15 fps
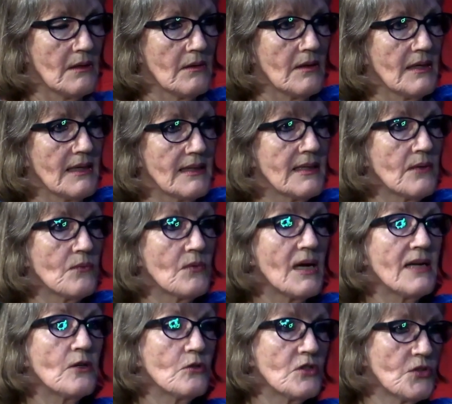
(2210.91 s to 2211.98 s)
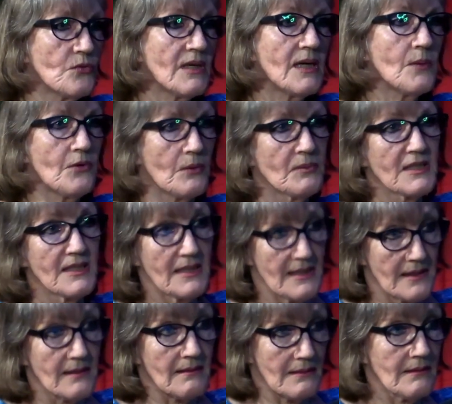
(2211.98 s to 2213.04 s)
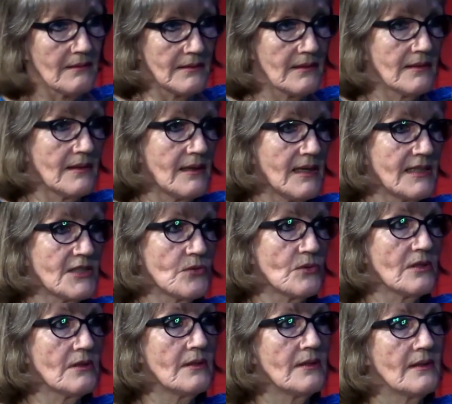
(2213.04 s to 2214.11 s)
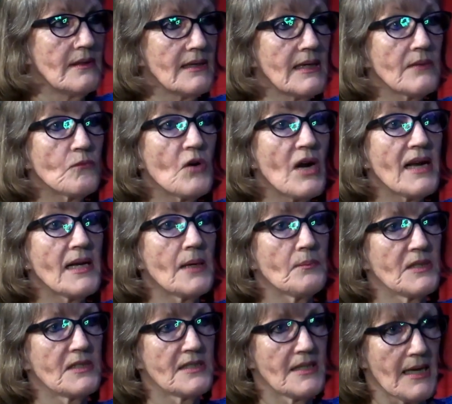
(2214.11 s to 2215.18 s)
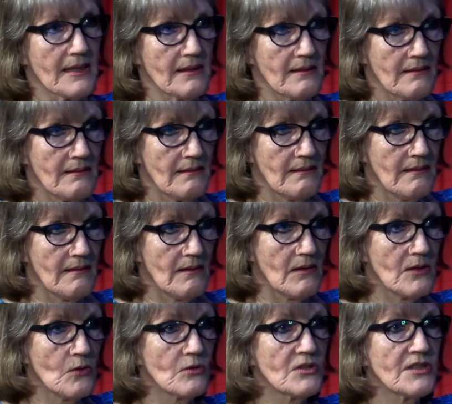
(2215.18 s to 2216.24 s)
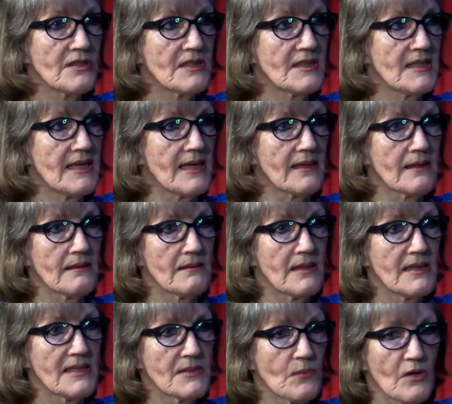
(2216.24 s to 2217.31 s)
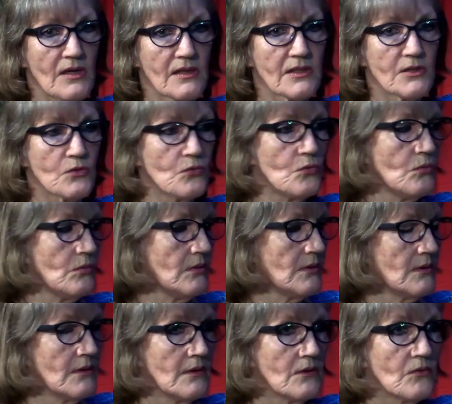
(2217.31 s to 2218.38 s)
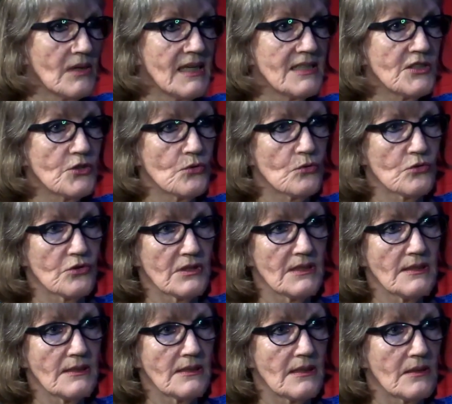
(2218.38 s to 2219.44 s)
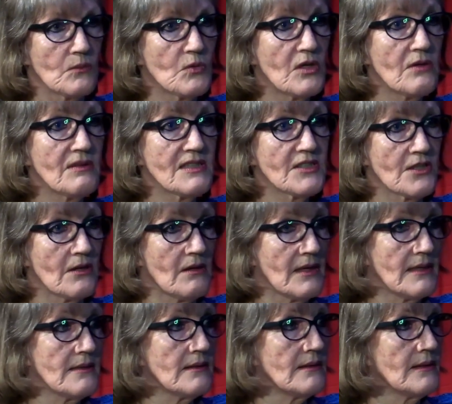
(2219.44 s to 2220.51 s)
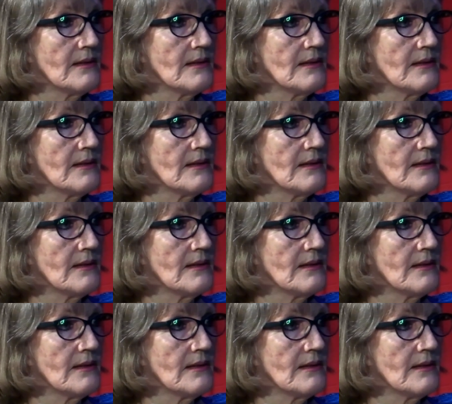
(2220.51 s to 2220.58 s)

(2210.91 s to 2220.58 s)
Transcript: all right, and it ran onto our property here in Alachua and ran up the deck and onto the deck, and there's my little grandchildren, and we're inside,